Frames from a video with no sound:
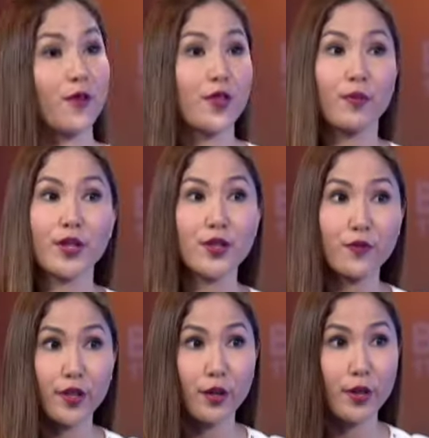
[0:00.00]
the rest of
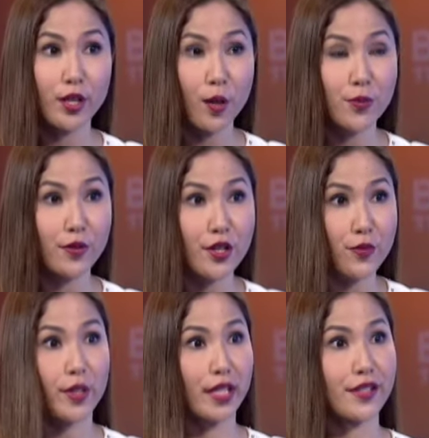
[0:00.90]
the year when it comes to these
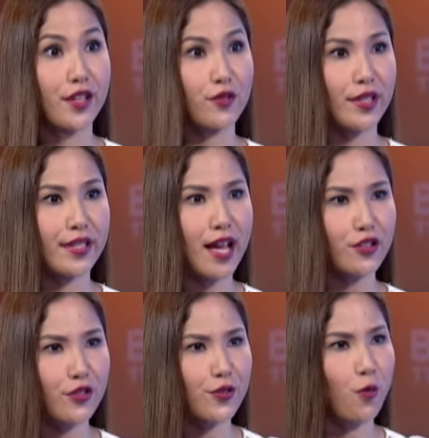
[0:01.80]
real estate
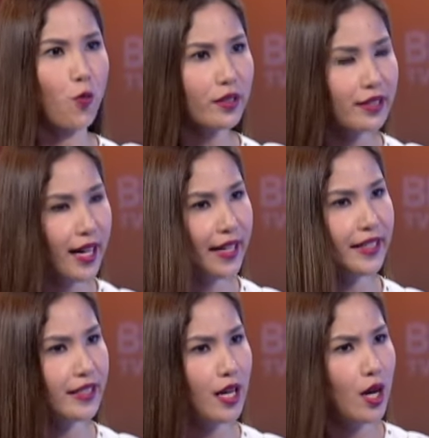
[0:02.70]
transactions. So what
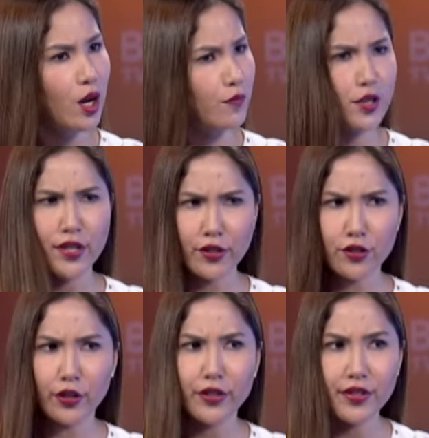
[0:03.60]
kind of transactions
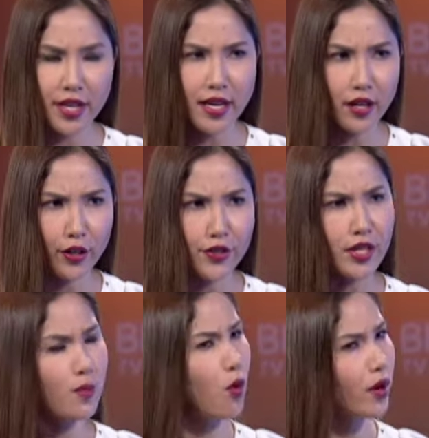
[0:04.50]
are you seeing? Are you
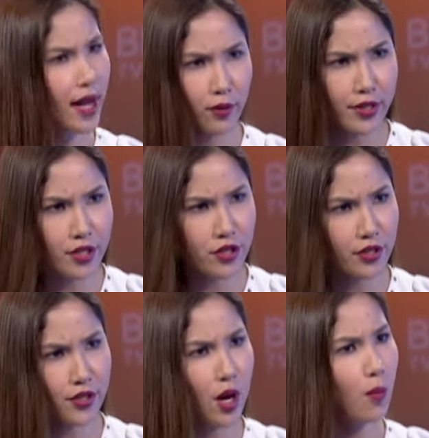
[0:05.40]
seeing more
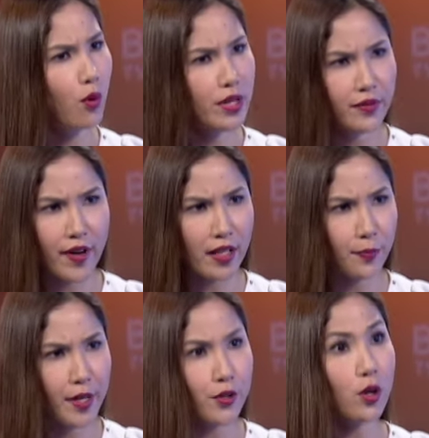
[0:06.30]
acquisitions, more
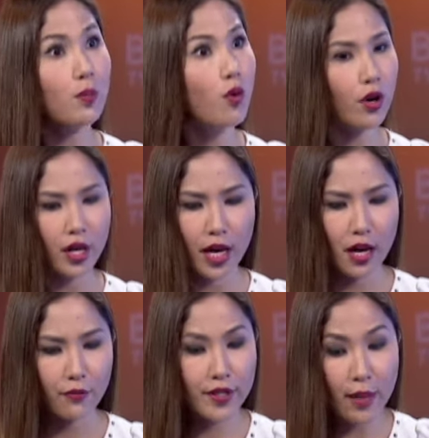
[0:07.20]
developments, or more,
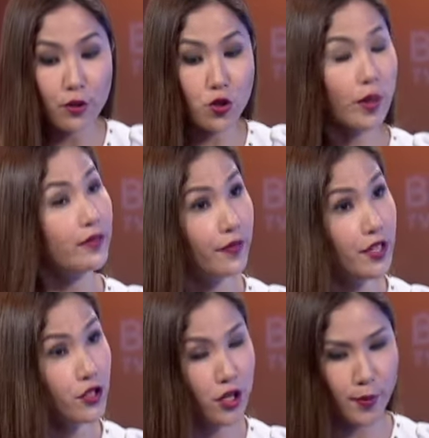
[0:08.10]
for example, joint
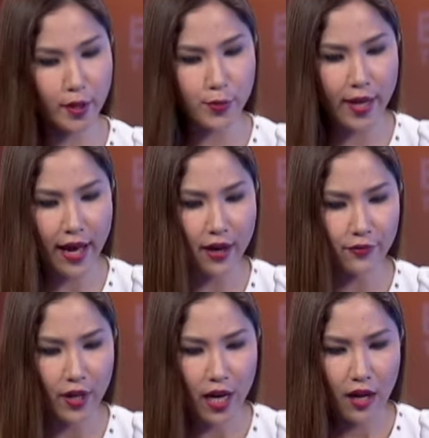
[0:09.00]
ventures? Because we have
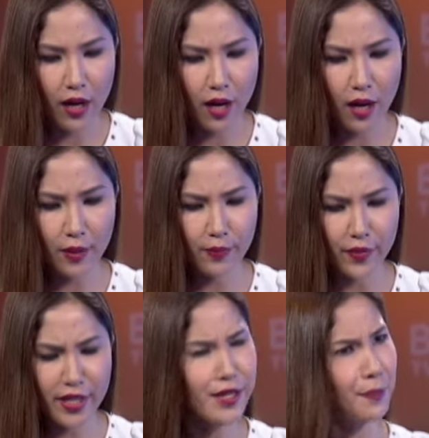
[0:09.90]
um,
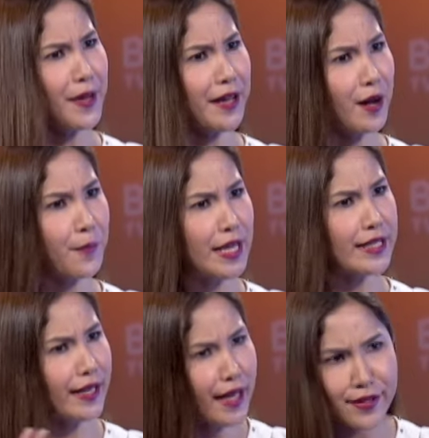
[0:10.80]
these big companies
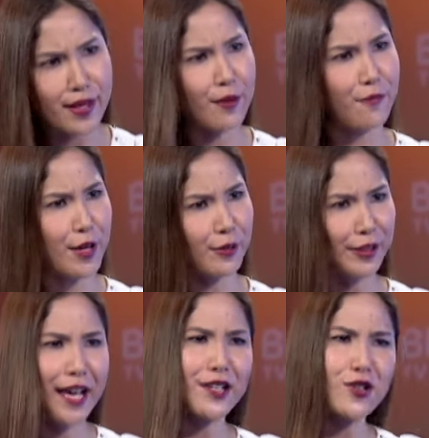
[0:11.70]
like SM, Federal
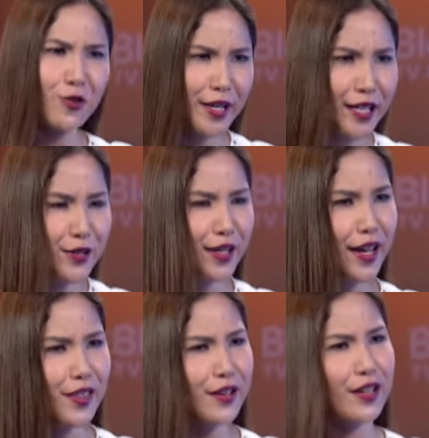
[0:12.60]
Land joining
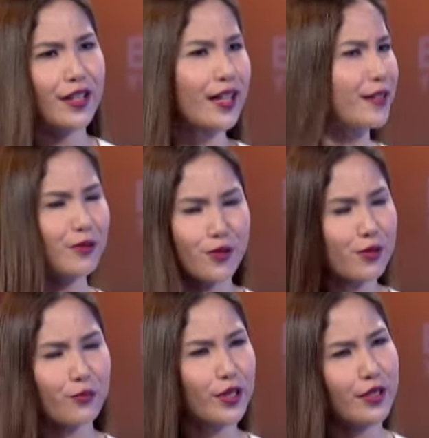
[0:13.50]
together. Uh,
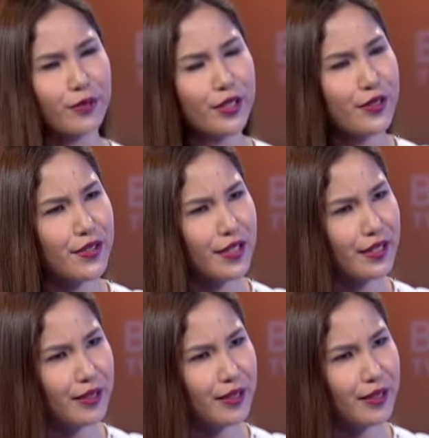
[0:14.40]
what, what do you see?